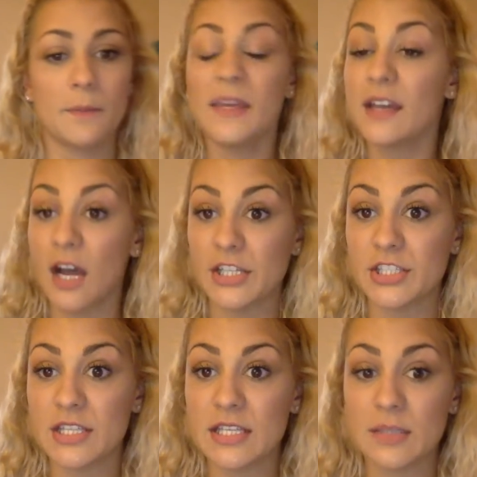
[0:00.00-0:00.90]
Being
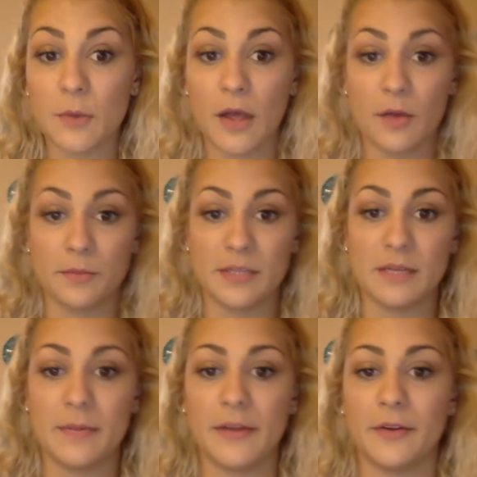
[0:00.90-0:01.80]
conscious of this will help me
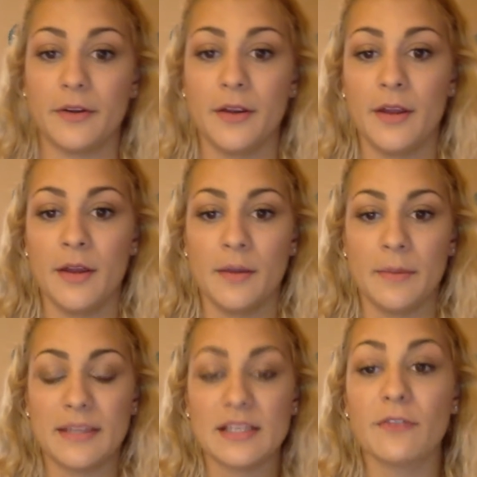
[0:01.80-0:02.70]
to better
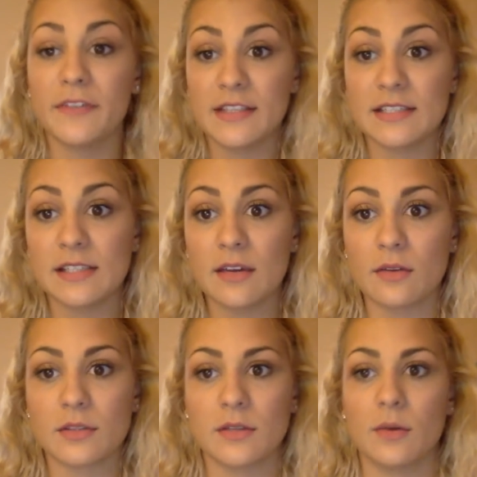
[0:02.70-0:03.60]
myself at this
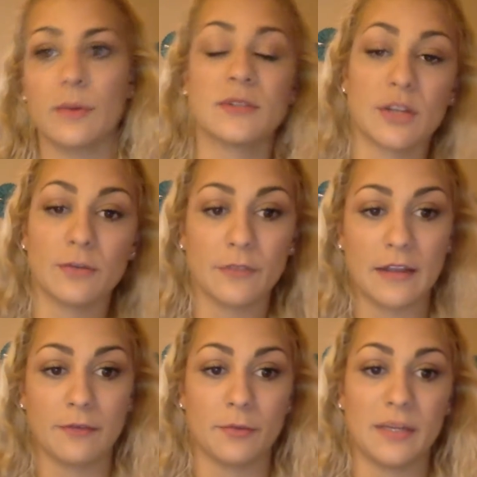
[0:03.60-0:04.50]
skill, so it was a good
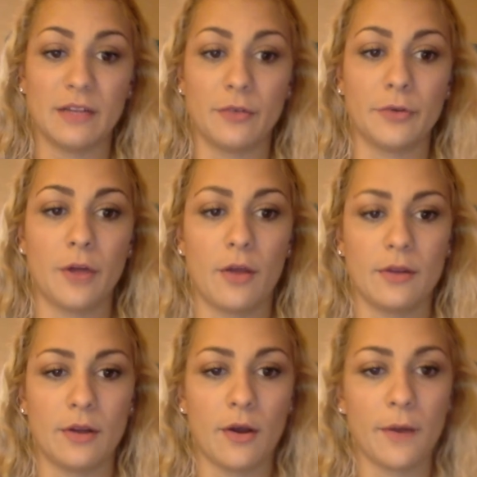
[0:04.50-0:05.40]
thing for me to learn all
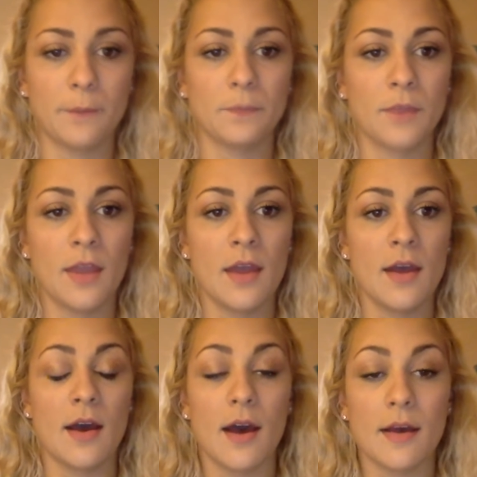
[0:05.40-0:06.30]
in all.
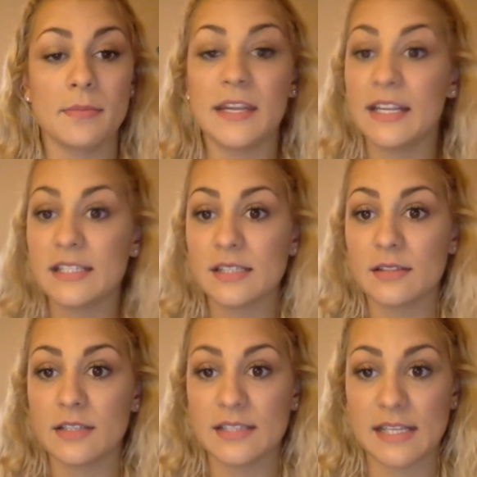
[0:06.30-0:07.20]
The
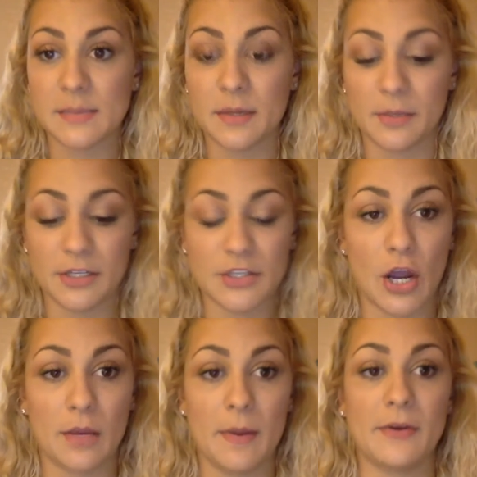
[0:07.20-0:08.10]
next assessment I'm going to
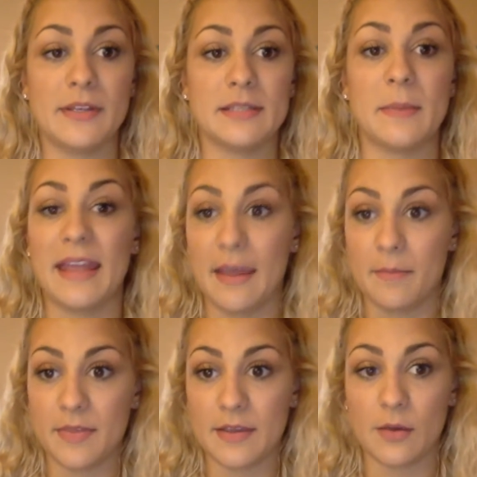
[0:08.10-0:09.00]
talk about is my
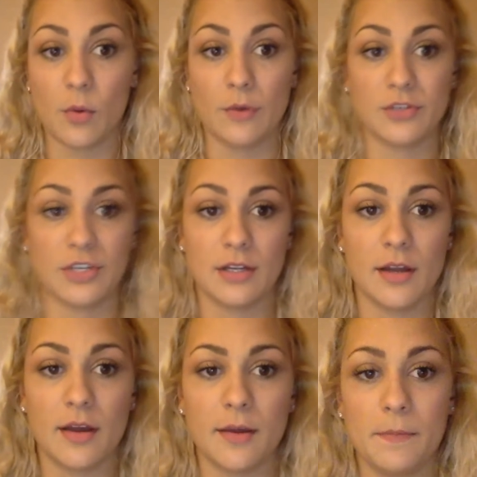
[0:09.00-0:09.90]
empathy quotient.
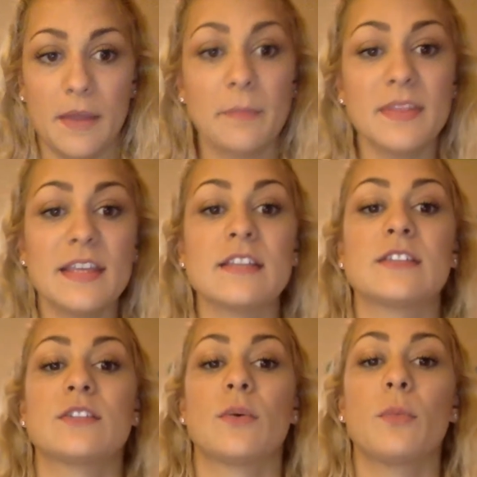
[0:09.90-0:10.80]
Empathy
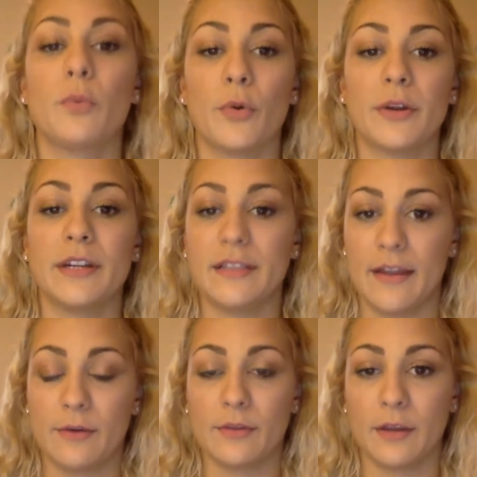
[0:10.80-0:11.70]
is so important in the
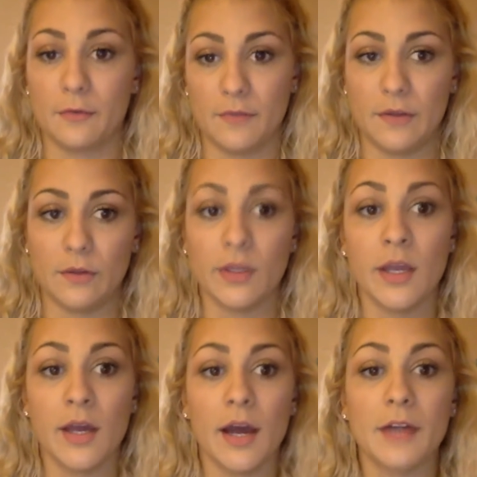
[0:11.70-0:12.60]
healthcare field.
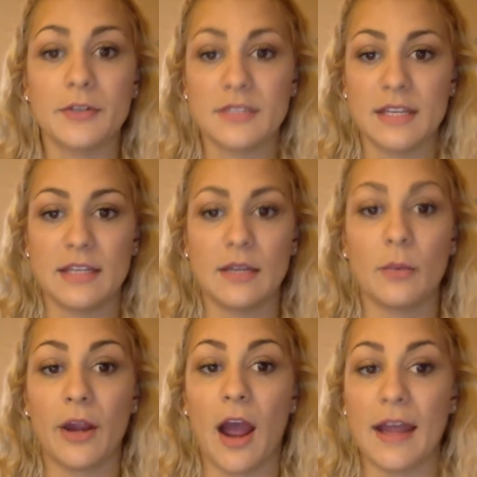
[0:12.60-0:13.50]
Understanding
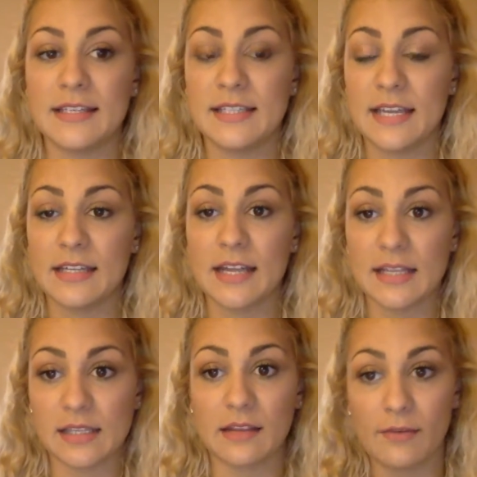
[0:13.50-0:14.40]
where I stand
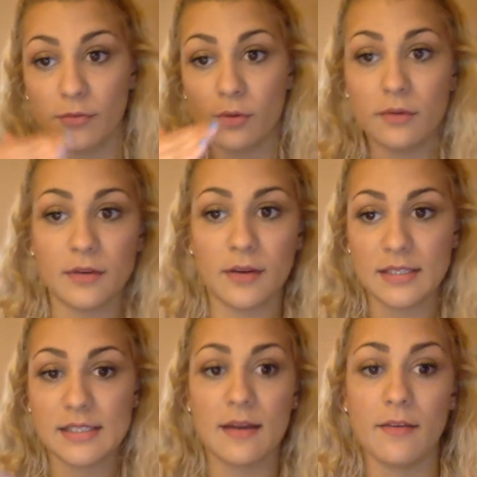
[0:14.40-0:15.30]
as a level
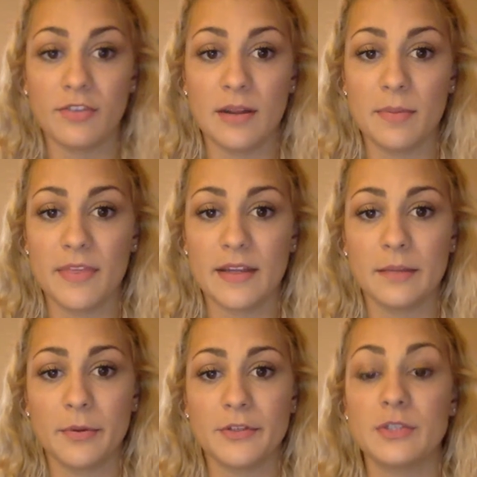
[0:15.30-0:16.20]
of an
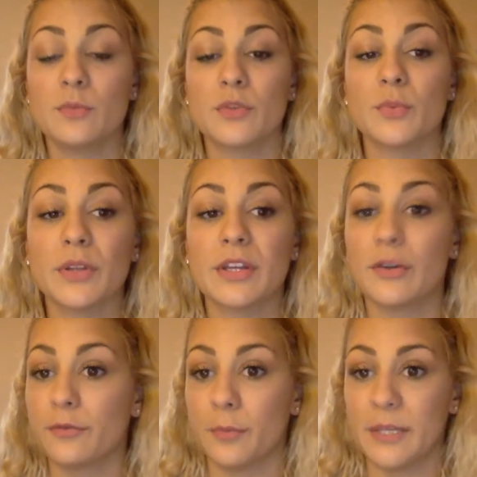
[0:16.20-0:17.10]
empathetic person was really
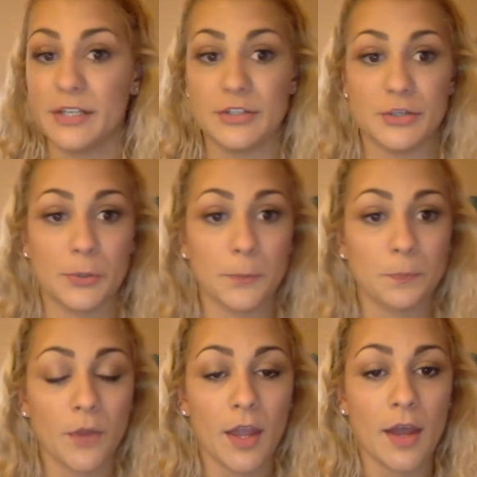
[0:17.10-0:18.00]
good for me to do.
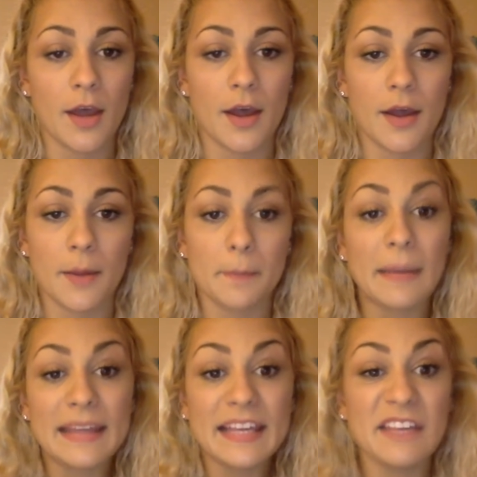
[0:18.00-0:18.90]

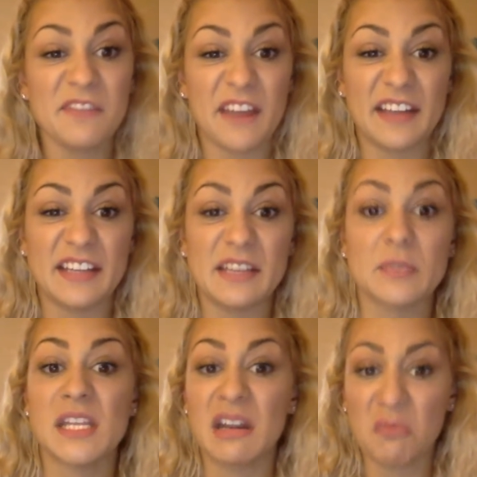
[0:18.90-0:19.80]
My key finding
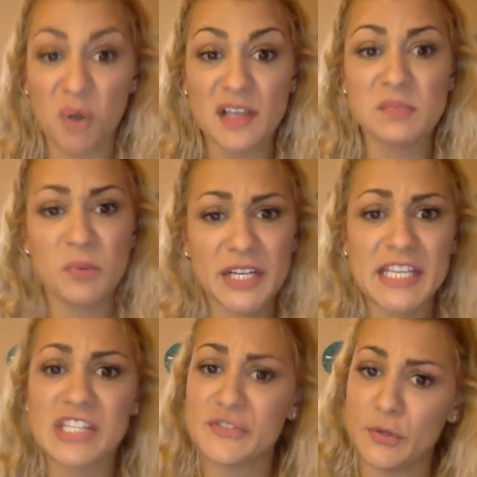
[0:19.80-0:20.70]
was that I was
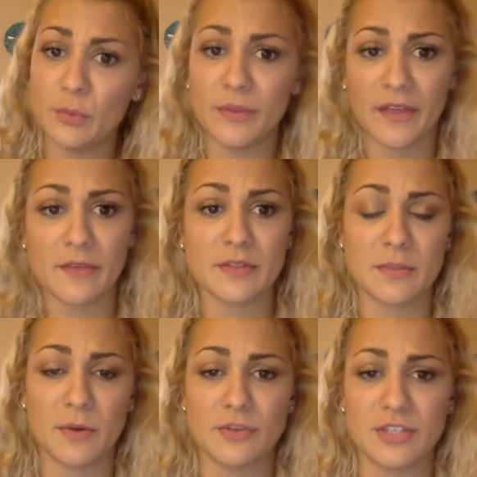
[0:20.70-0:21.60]
pretty in tune with others'
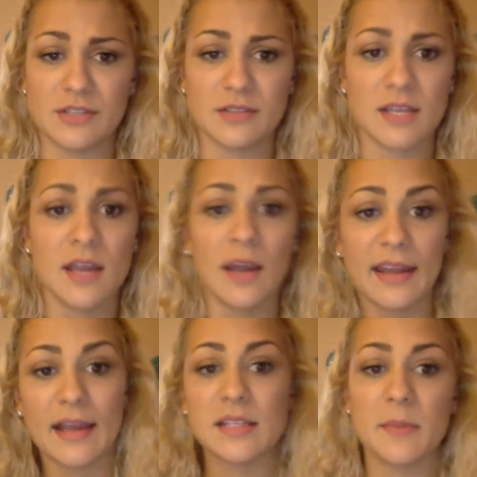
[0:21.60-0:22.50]
emotions.
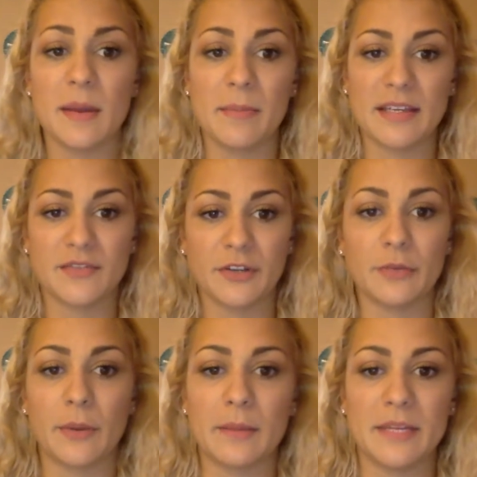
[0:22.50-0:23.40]
I asked my best friend
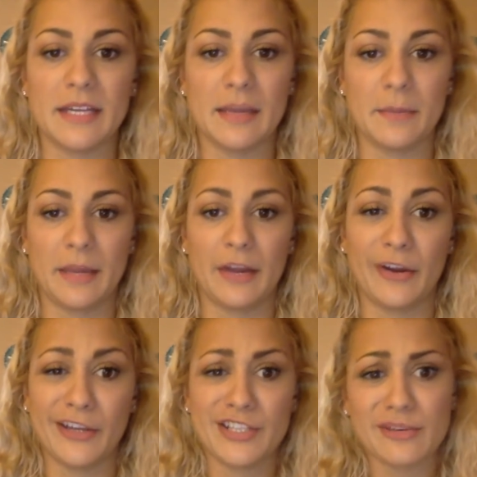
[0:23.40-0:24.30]
to rate me to compare,
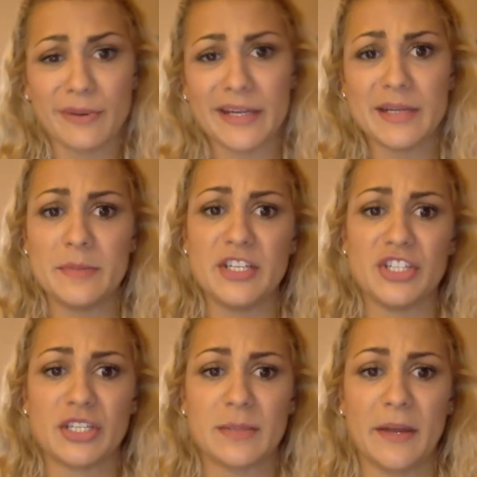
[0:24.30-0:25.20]
and she rated me
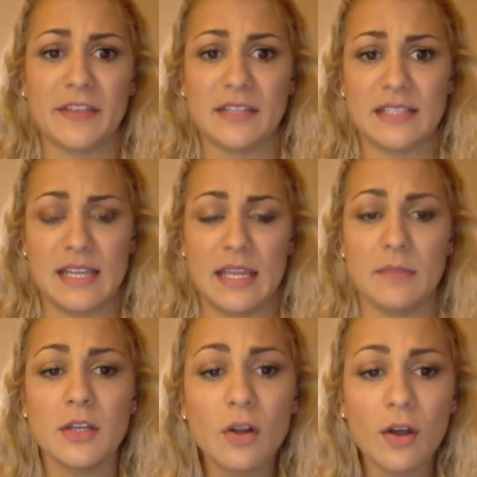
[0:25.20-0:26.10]
just about the
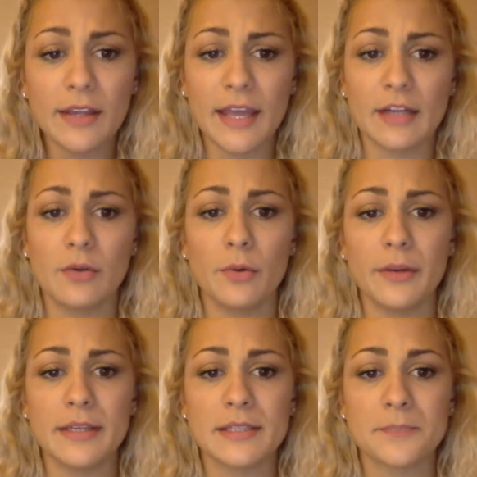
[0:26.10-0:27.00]
same in all
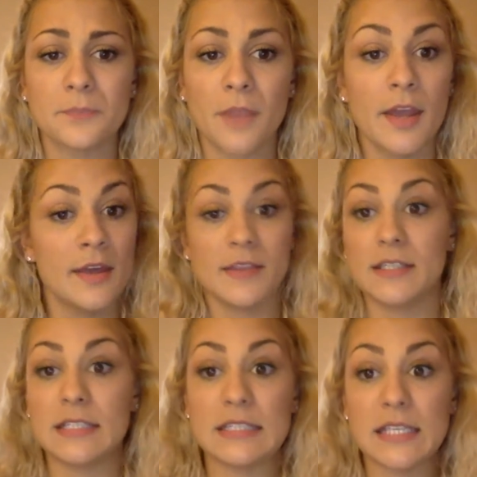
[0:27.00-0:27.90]
categories.
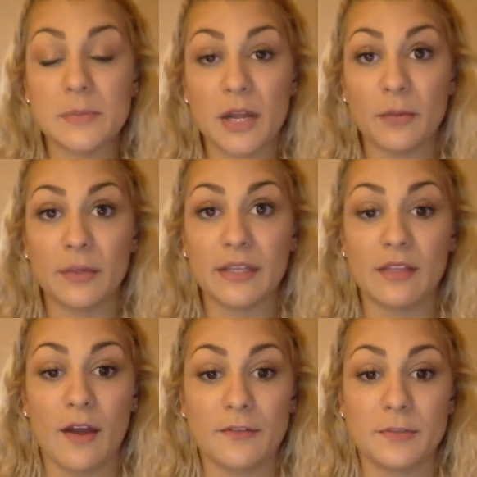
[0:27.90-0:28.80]
This assessment I really
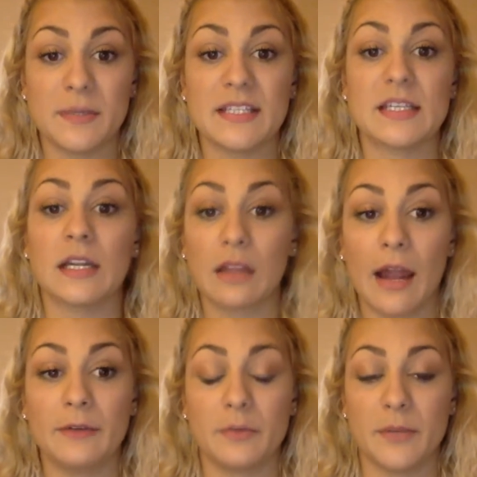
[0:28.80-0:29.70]
loved because it
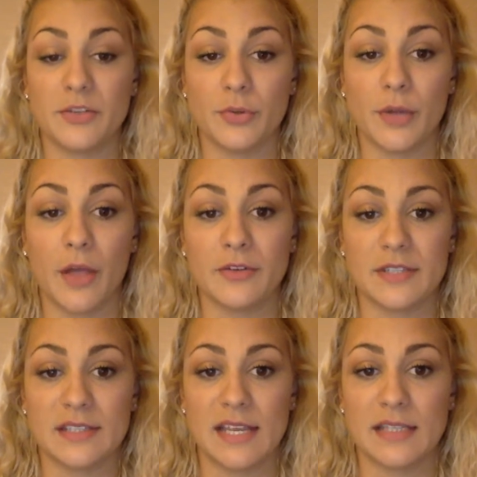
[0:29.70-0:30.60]
aligned with my True Colors
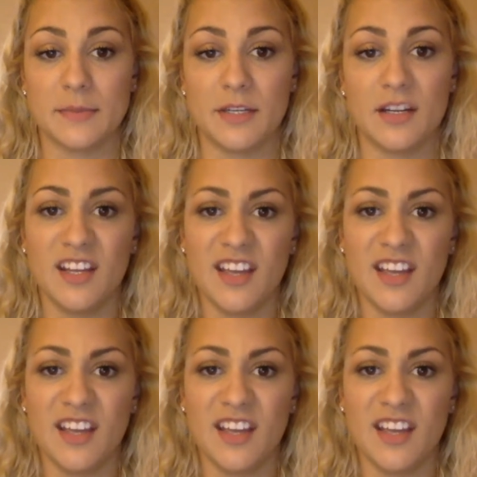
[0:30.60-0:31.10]
assessment.